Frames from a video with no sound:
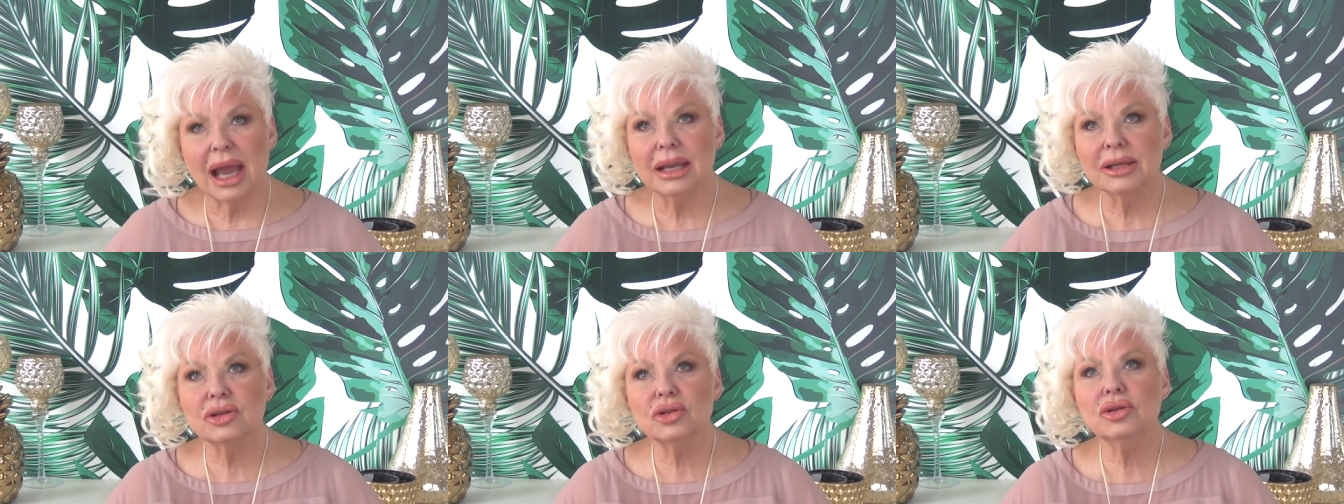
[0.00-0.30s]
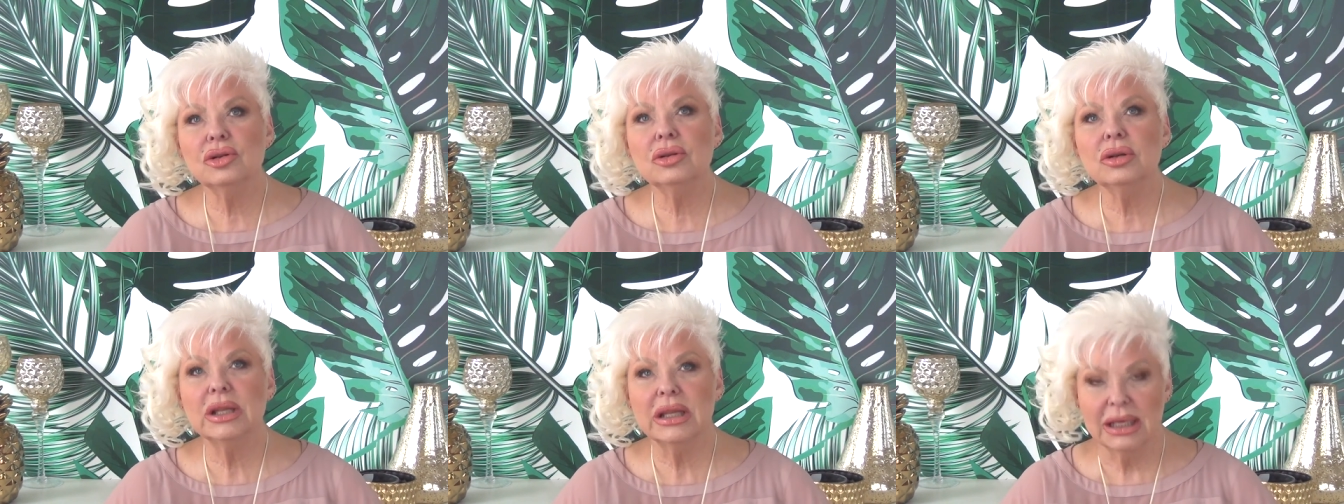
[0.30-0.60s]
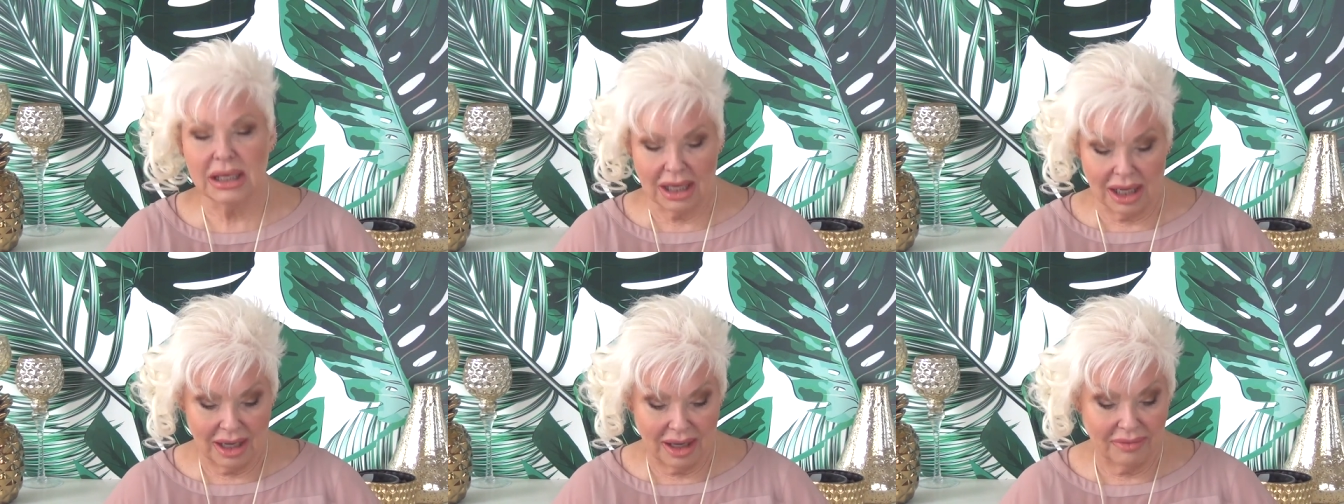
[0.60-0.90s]
I
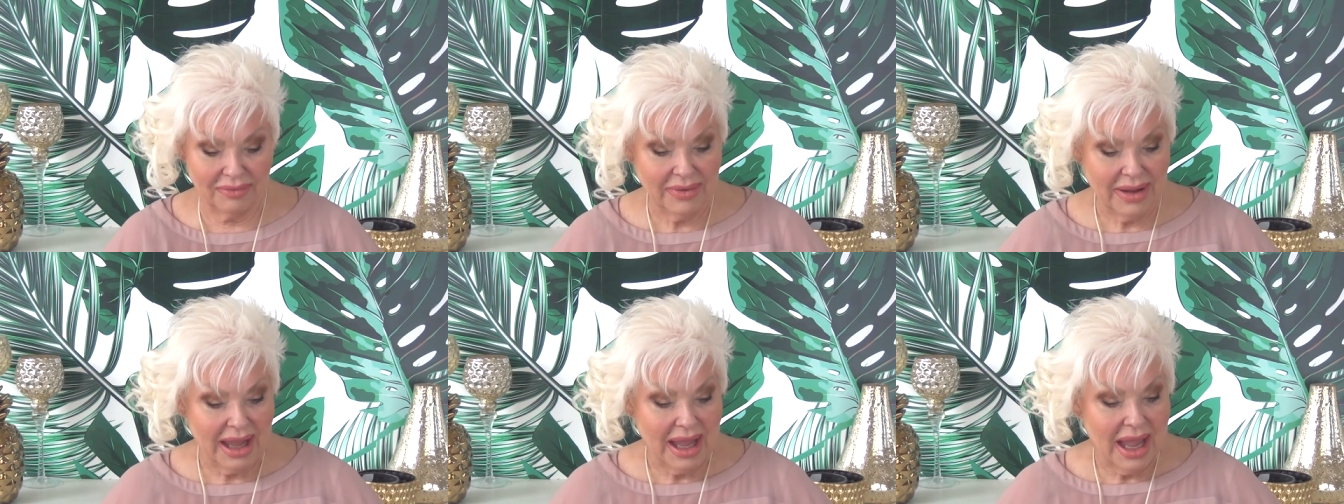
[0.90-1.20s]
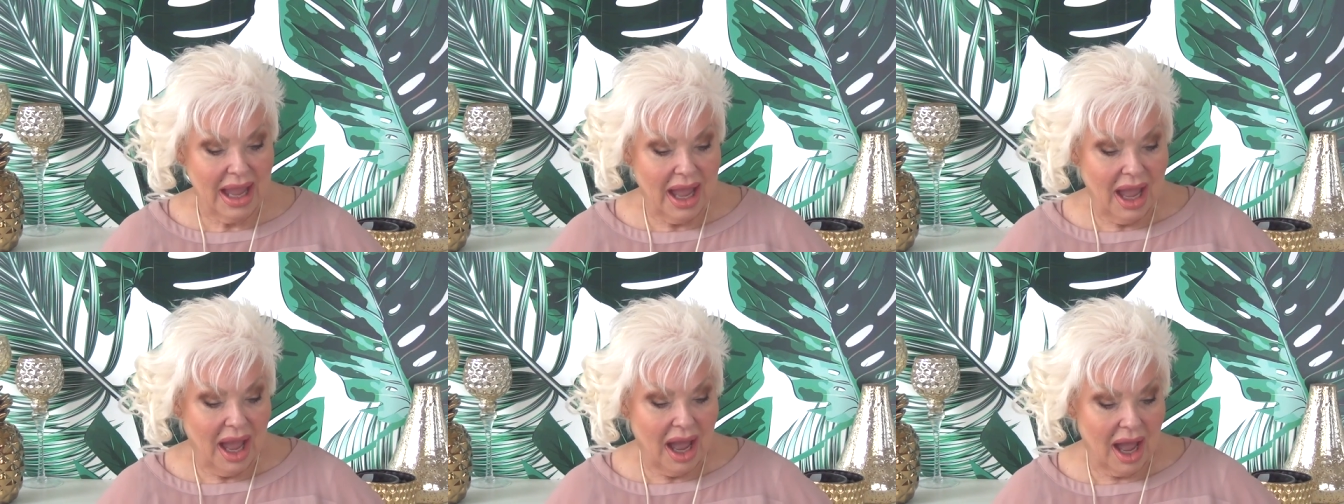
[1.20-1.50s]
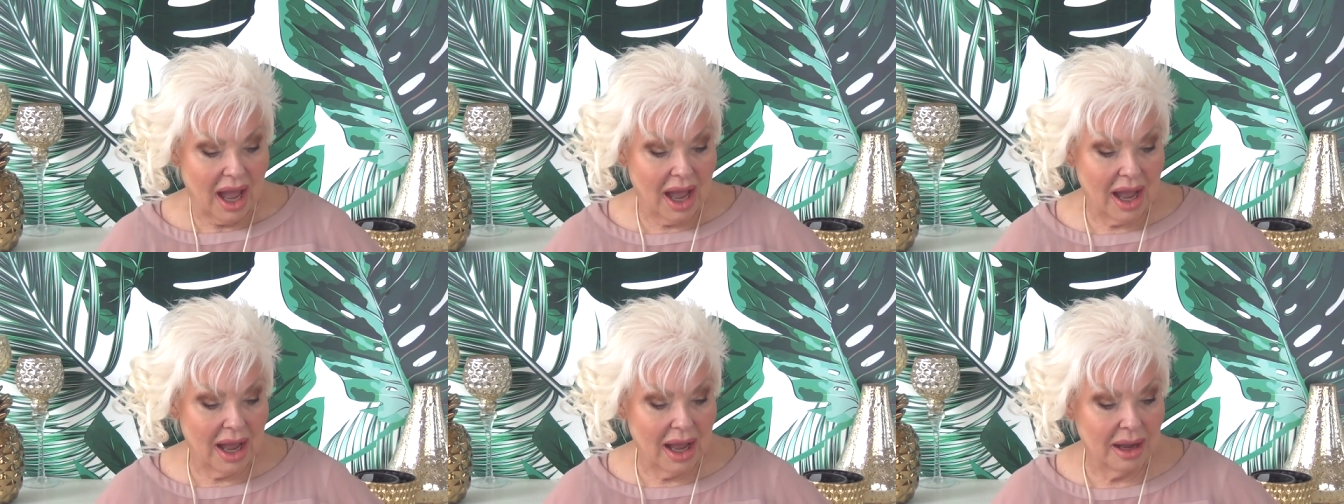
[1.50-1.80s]
truly love,
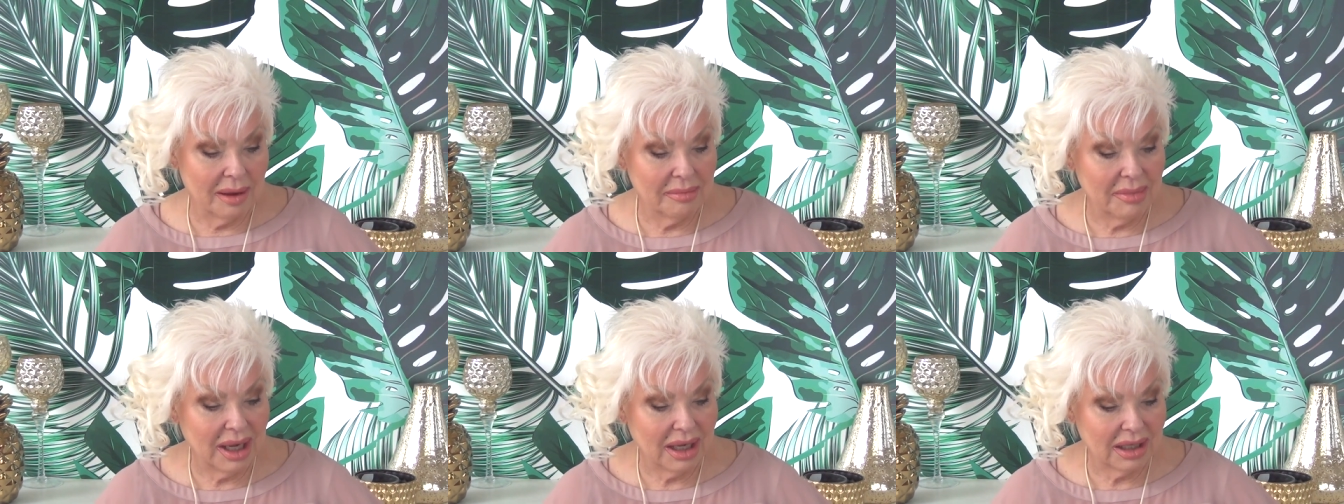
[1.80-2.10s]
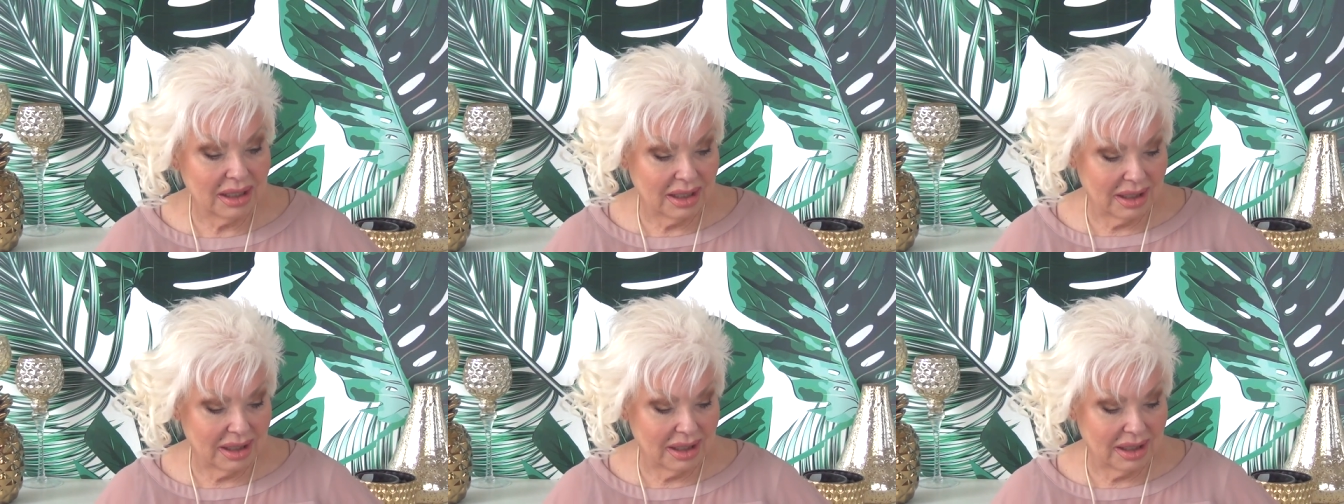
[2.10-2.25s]
um,